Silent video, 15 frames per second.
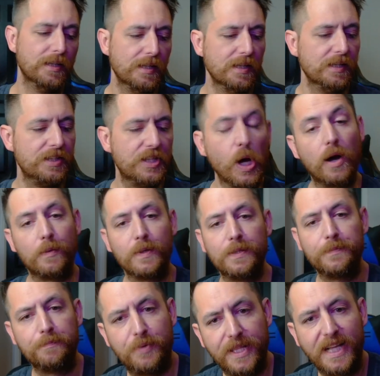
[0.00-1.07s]
No, I
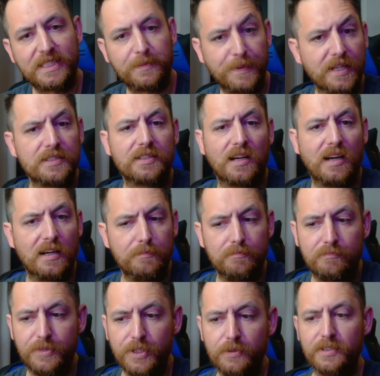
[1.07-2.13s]
won't. But that's because I'm
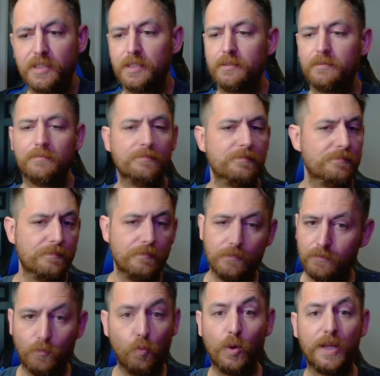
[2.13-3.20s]
using
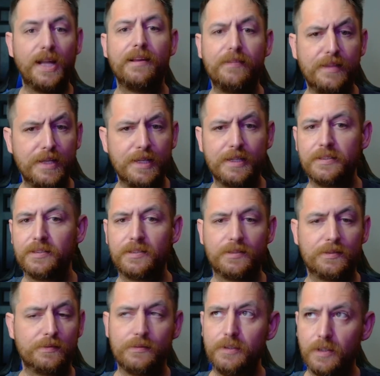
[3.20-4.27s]
what I think
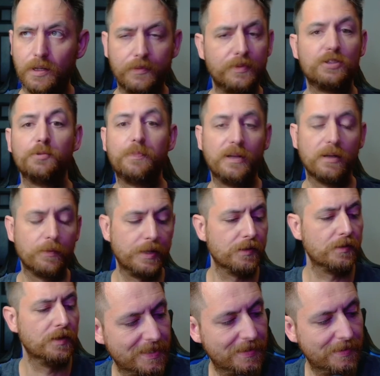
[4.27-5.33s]
is, you know, the
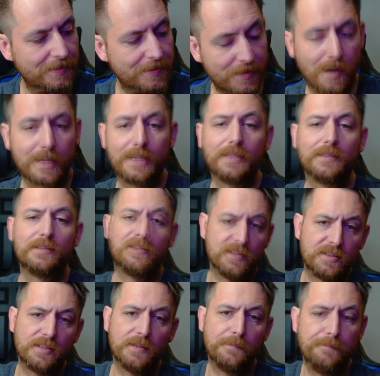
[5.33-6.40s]
superior docking
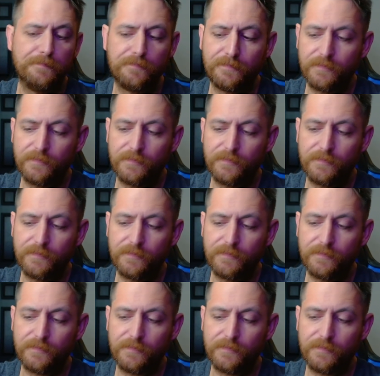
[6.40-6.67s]
system.